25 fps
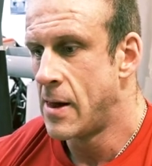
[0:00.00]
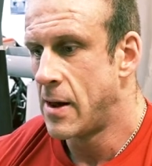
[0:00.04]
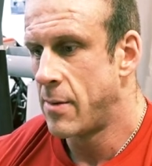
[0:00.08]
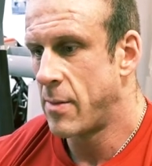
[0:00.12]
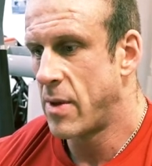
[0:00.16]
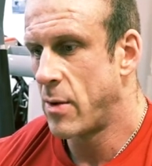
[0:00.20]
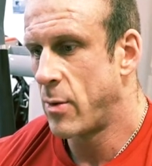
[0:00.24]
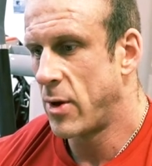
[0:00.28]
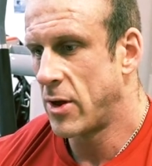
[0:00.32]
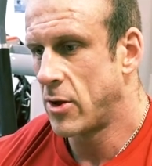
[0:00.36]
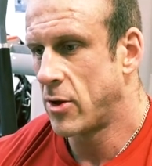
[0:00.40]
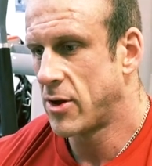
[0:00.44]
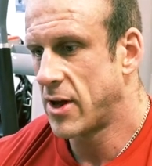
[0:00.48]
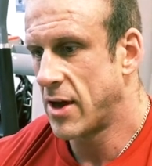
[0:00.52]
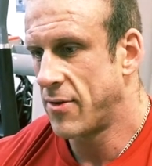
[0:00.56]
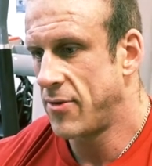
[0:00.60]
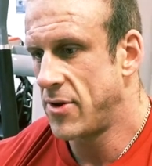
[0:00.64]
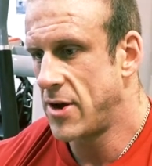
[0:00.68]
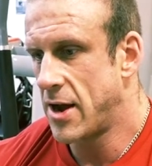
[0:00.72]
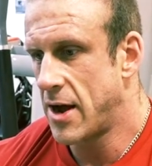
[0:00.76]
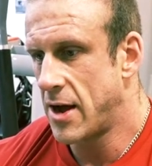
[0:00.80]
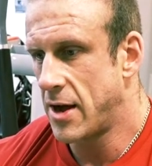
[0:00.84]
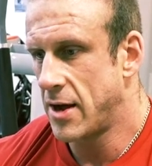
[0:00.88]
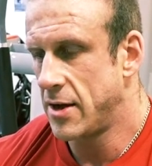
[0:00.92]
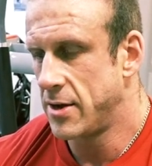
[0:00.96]
I mean, we look every
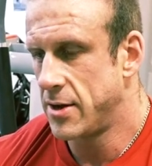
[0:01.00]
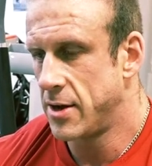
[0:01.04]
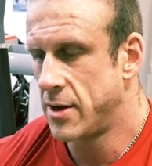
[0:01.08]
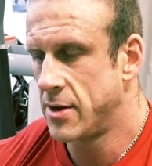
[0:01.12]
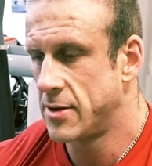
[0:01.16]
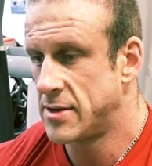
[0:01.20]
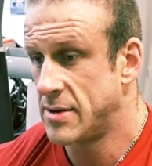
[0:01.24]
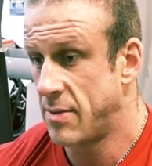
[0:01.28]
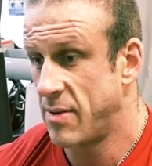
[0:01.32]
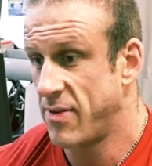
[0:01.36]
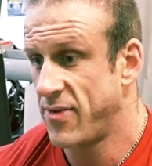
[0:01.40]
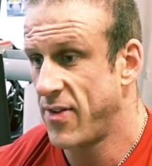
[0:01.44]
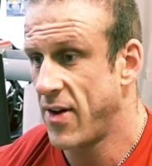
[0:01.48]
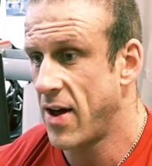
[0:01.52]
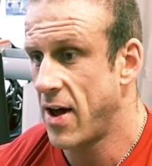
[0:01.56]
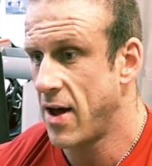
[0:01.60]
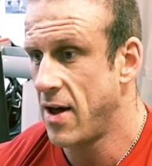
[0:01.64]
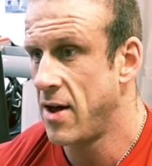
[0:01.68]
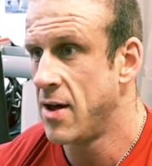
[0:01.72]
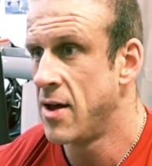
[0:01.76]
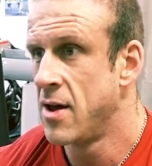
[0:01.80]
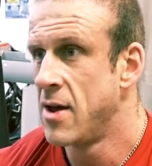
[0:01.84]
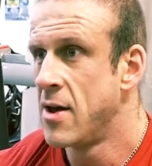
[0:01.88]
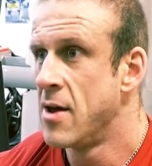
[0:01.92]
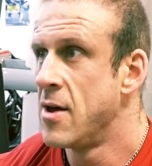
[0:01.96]
night, and to be
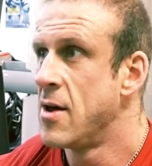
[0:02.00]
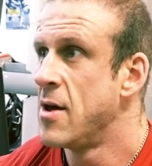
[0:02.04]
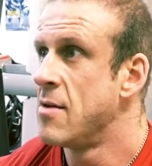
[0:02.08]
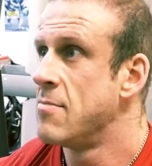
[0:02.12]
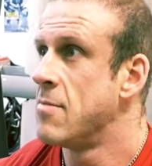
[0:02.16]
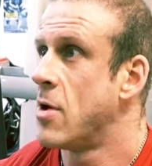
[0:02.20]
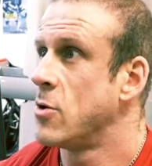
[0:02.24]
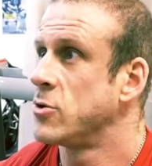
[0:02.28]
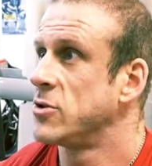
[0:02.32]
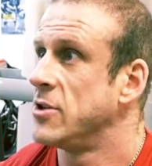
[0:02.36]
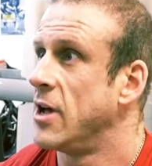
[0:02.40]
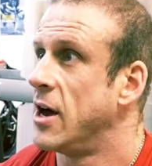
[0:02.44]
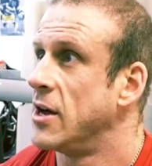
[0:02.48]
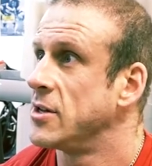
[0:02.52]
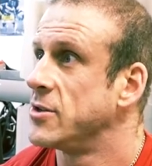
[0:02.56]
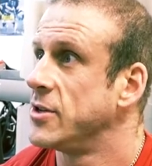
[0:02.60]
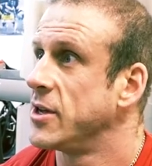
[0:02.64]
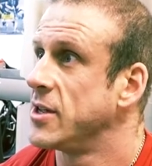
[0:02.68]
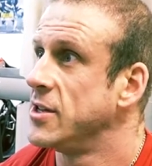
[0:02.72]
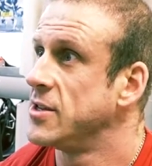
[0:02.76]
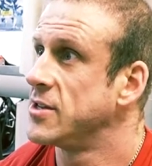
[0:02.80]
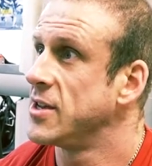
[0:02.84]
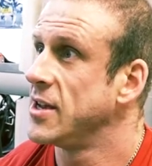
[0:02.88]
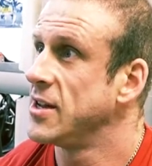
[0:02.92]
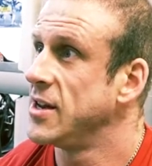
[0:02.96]
fair, most nights you
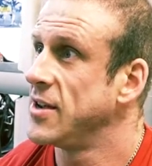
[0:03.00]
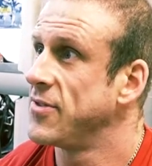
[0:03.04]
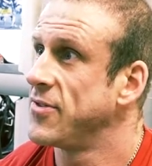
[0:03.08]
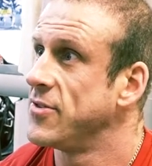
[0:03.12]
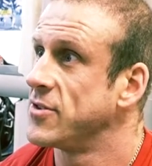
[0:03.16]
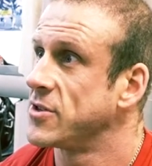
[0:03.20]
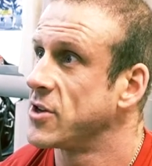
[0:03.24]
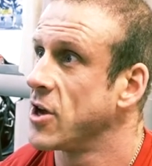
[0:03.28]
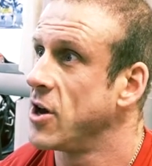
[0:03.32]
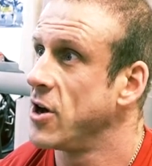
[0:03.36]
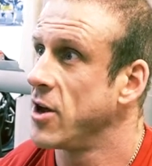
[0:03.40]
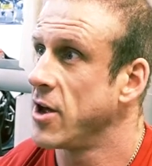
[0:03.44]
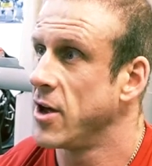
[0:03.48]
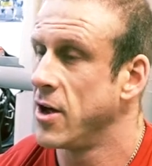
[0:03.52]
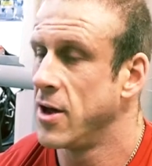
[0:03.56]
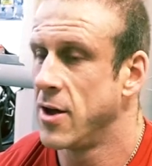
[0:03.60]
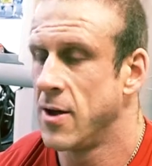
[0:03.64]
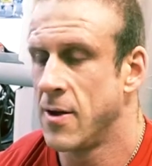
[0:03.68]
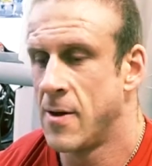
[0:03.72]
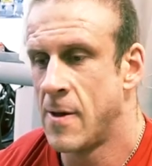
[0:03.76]
can see a difference, can't you?